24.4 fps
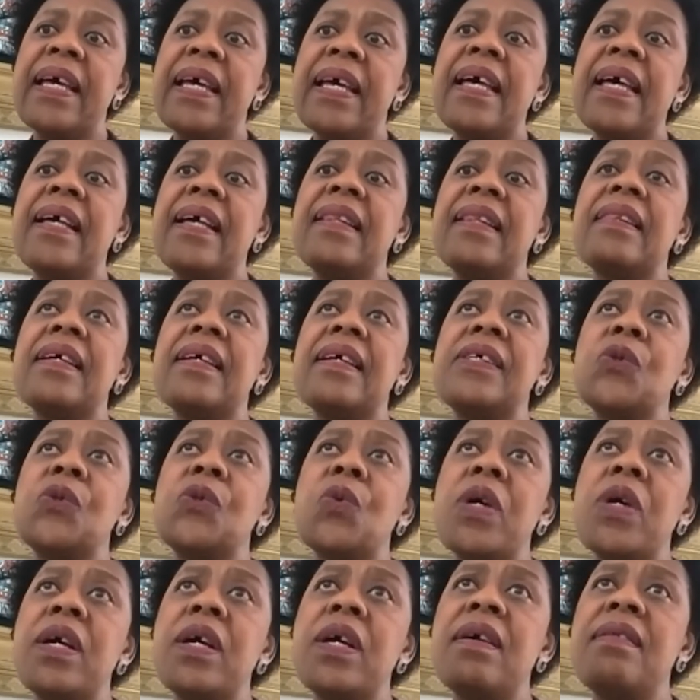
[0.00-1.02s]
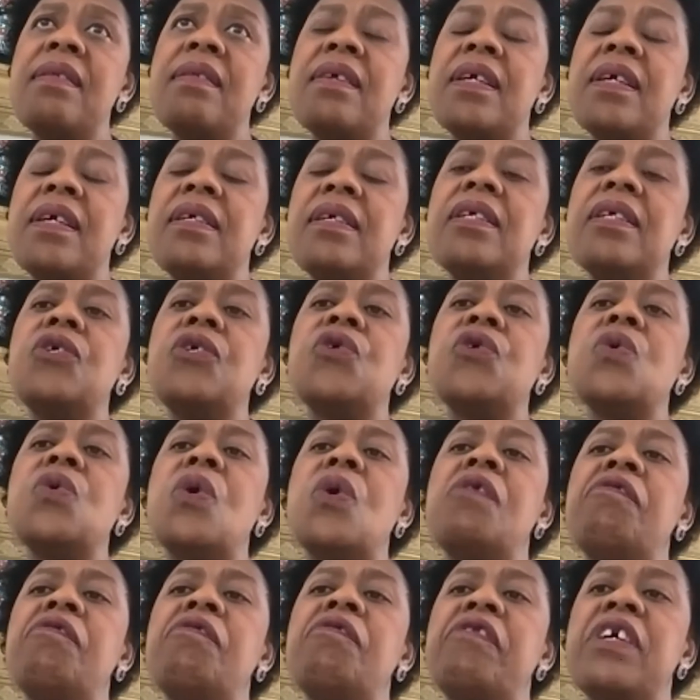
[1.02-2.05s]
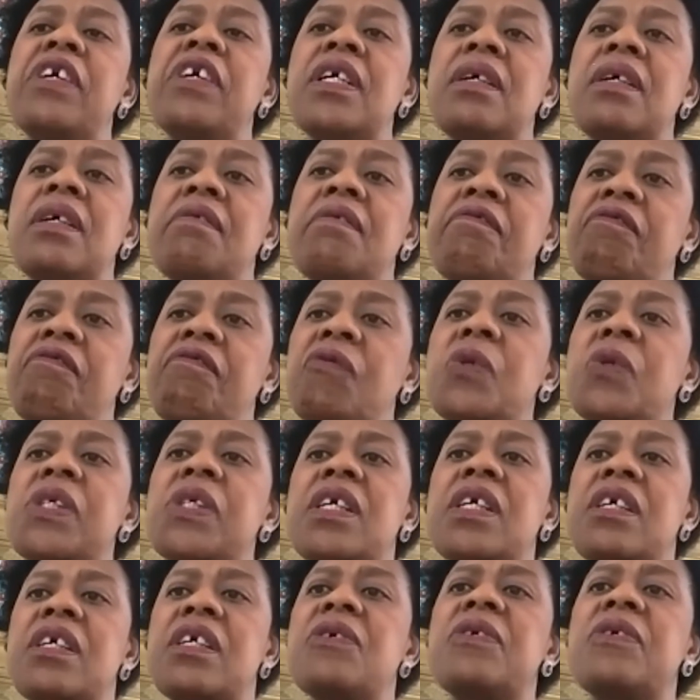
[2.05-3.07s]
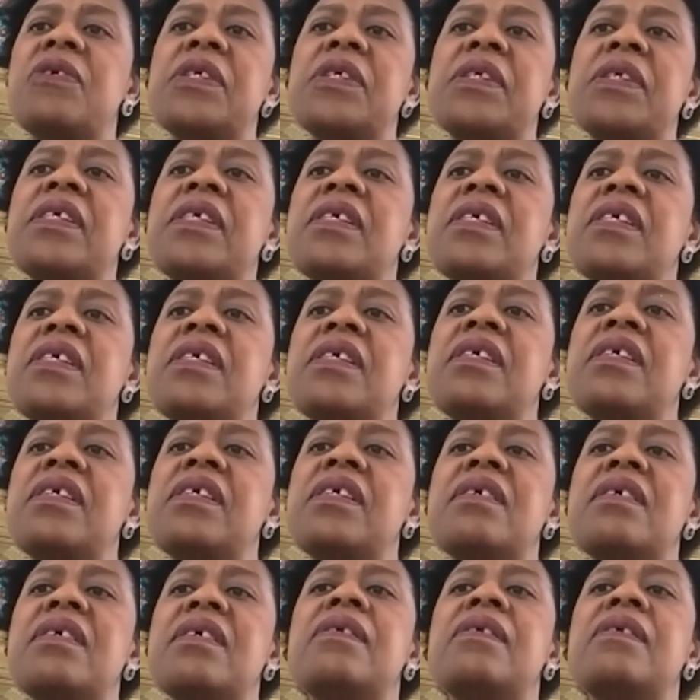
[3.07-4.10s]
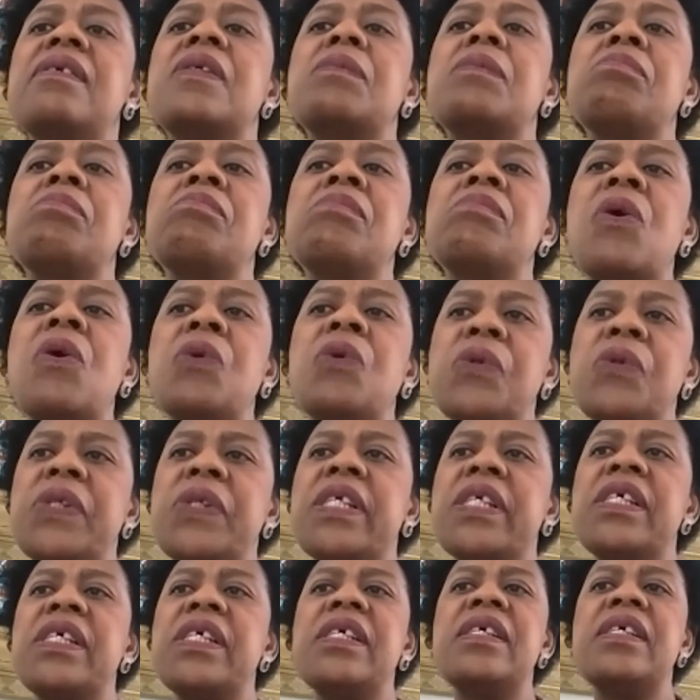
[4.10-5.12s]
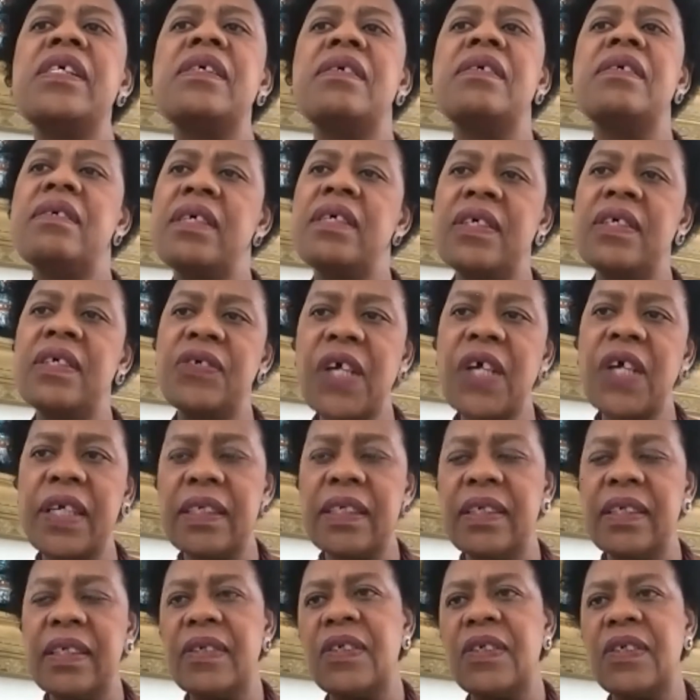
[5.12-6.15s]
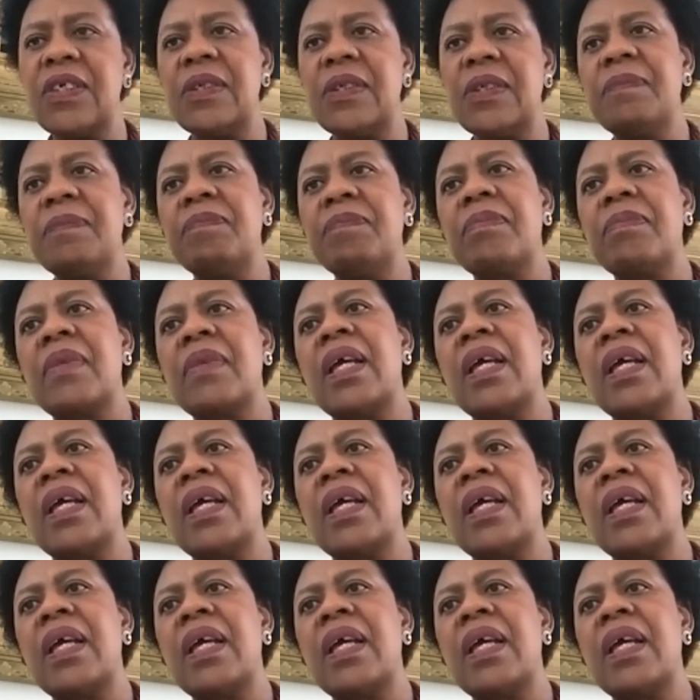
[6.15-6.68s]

And that's where the issue of food security is mostly a challenge. Yeah.